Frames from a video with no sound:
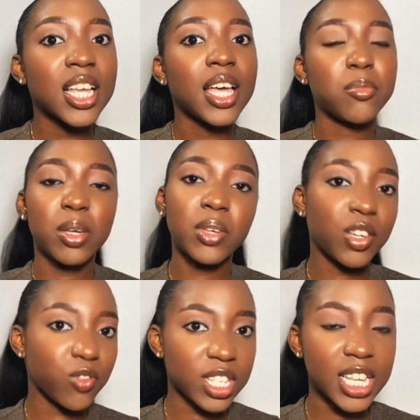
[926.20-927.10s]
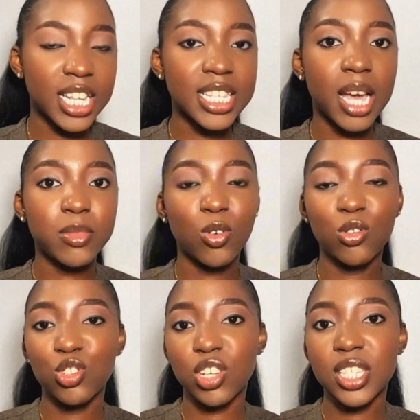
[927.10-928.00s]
maybe in recent times, or just